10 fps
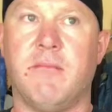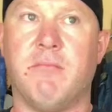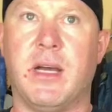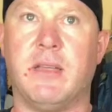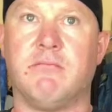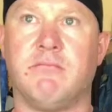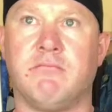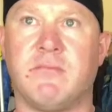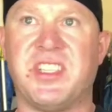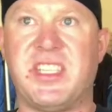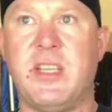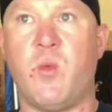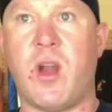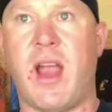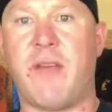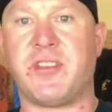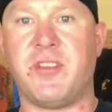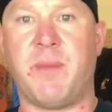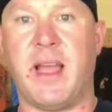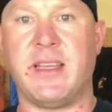But to see where
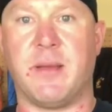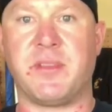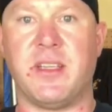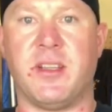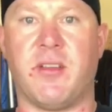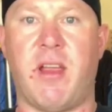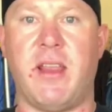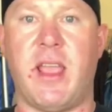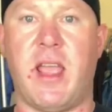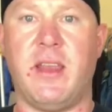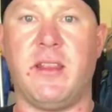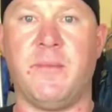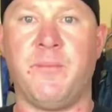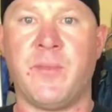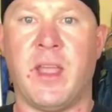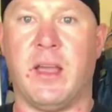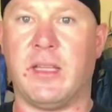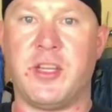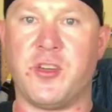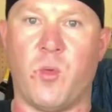Havasupai dumps into the Grand Canyon,
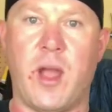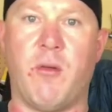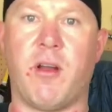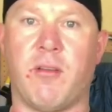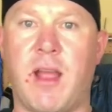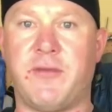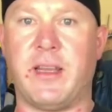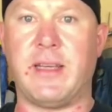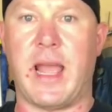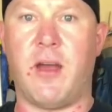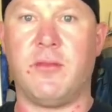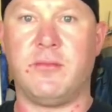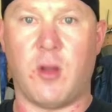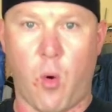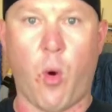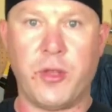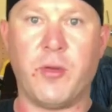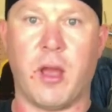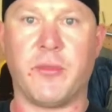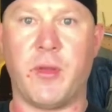unless you're whitewater rafting down or you
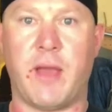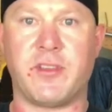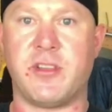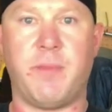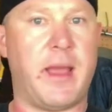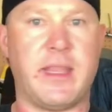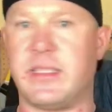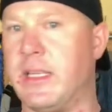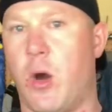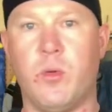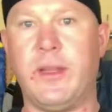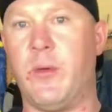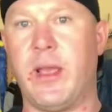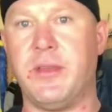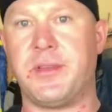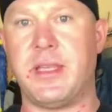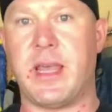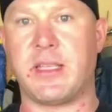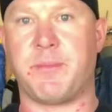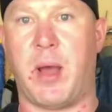come through Havasupai, that's the only way you see
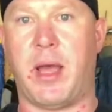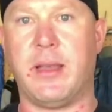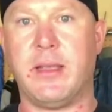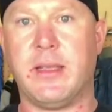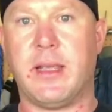that spot.